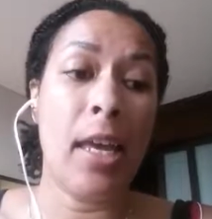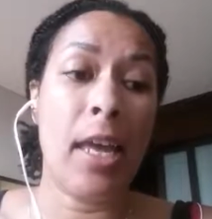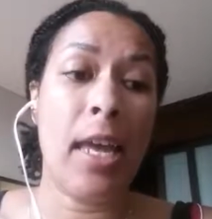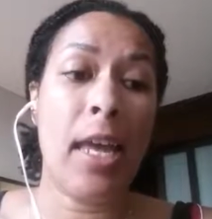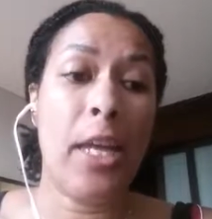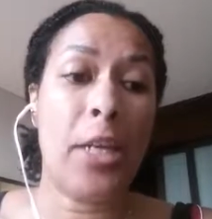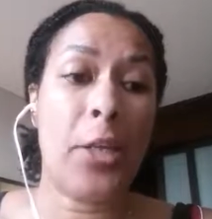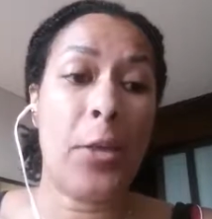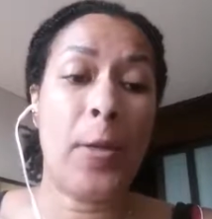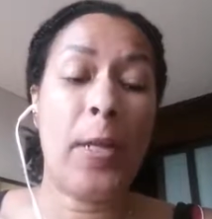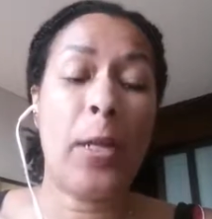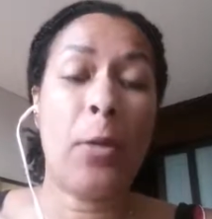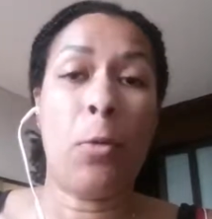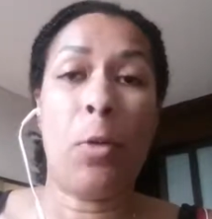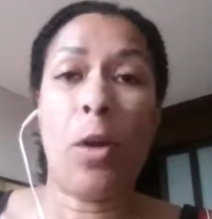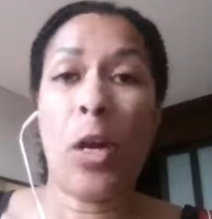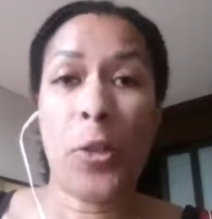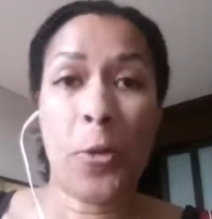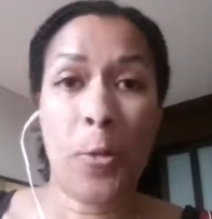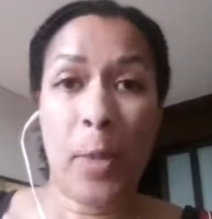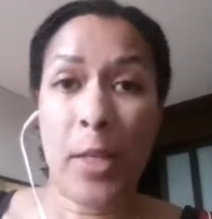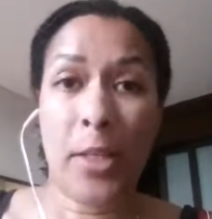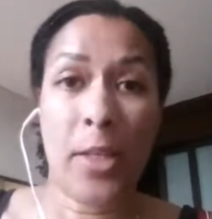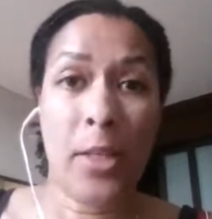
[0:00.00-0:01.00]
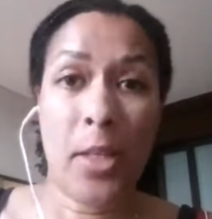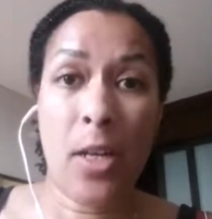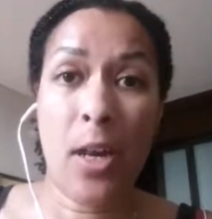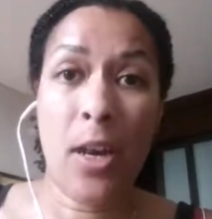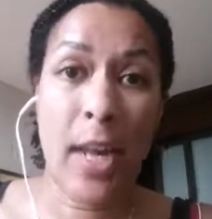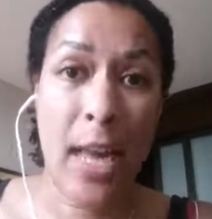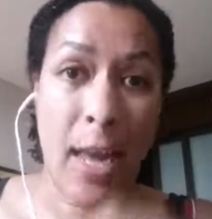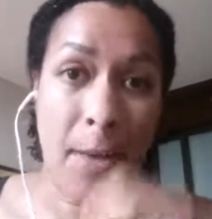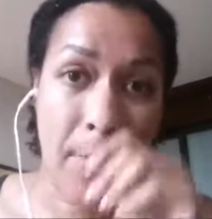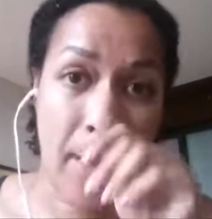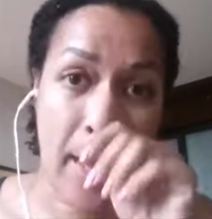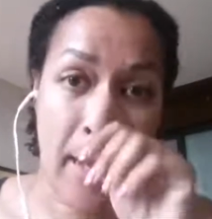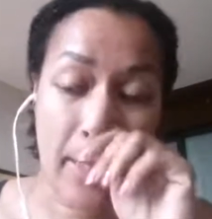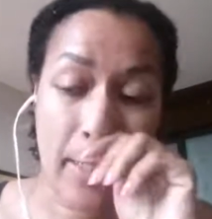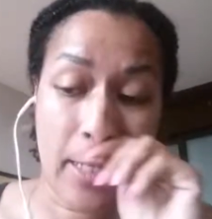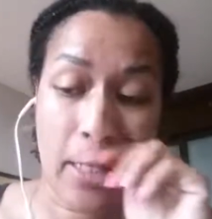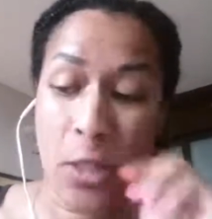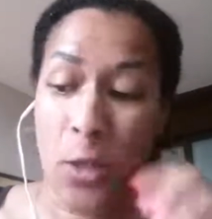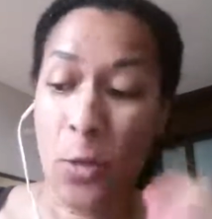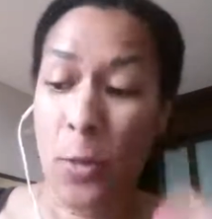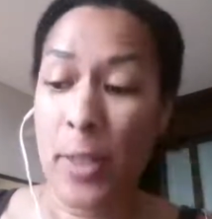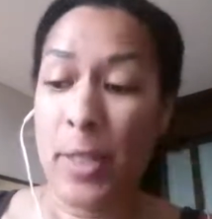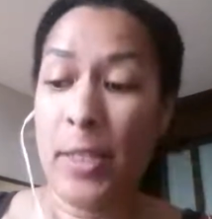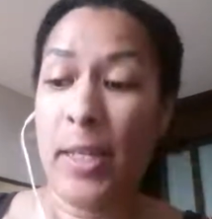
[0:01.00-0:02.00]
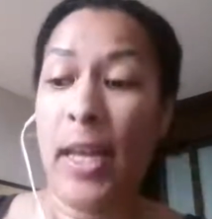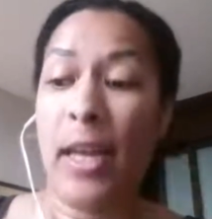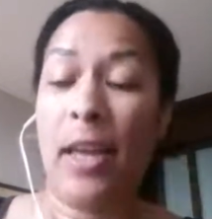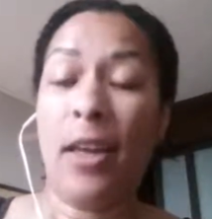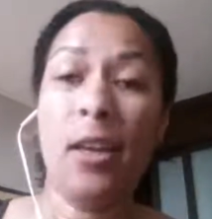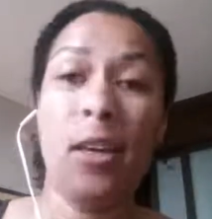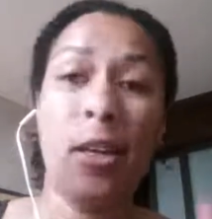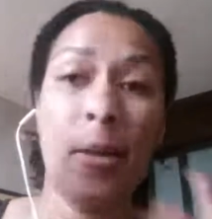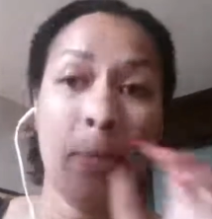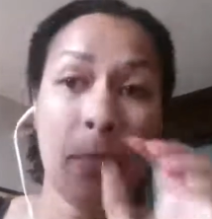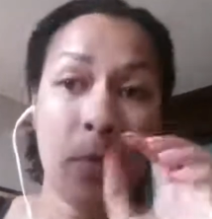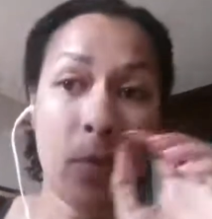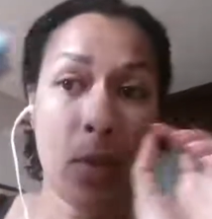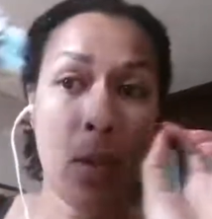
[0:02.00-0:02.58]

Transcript: and you're in a washroom that does not have access to a sink,